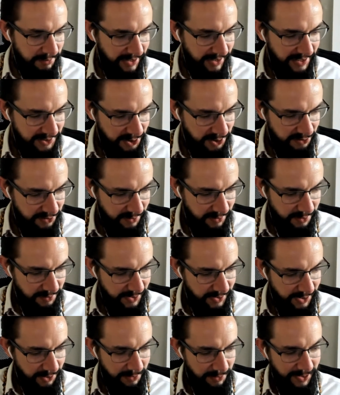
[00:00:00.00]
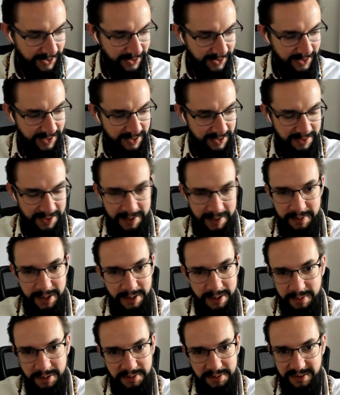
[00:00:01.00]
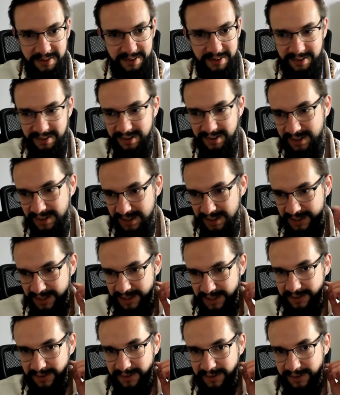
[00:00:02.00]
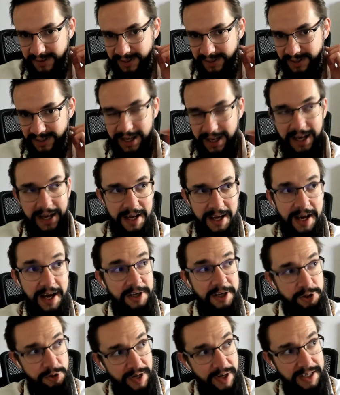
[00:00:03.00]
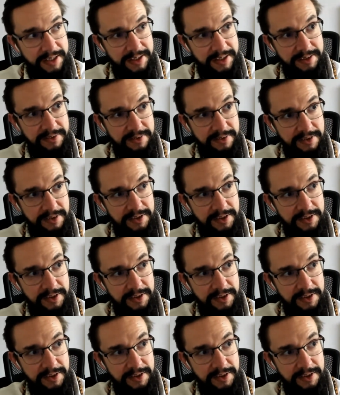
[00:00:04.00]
answer from it very quickly, I'm not gonna, like I tried it.